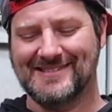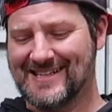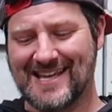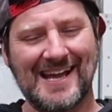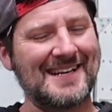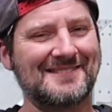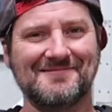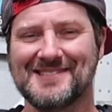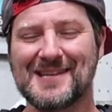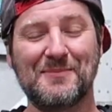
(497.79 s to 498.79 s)
Again,
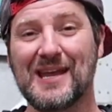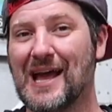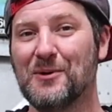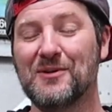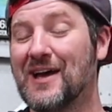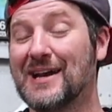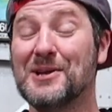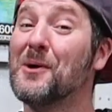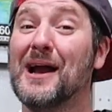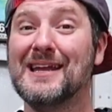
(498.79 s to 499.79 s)
something I would have had
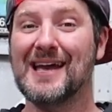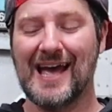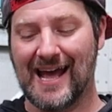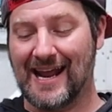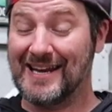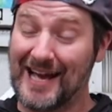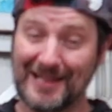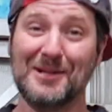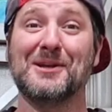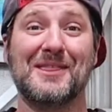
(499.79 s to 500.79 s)
no idea had I
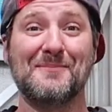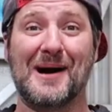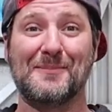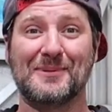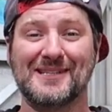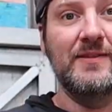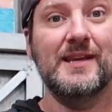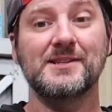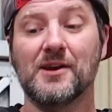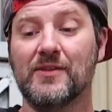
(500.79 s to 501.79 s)
not looked them up.
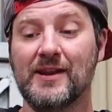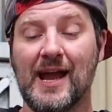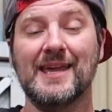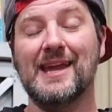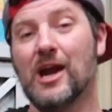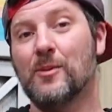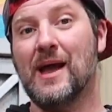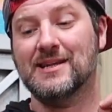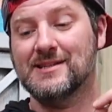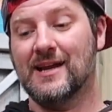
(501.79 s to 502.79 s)
These are the Nike Air
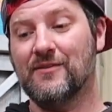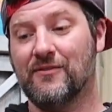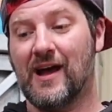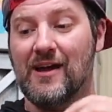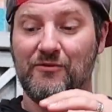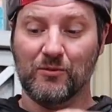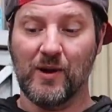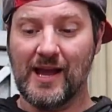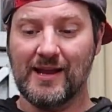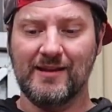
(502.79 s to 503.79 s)
Max 95
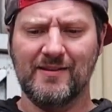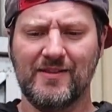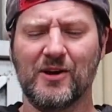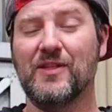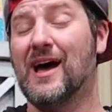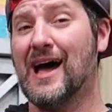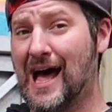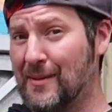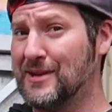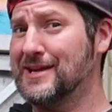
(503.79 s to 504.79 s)
Red. They're the
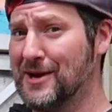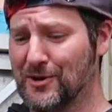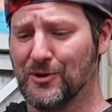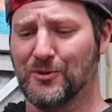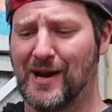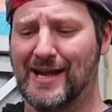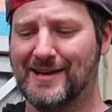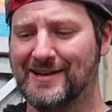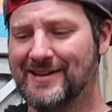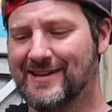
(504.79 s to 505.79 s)
Habanero
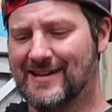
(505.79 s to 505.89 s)
Red.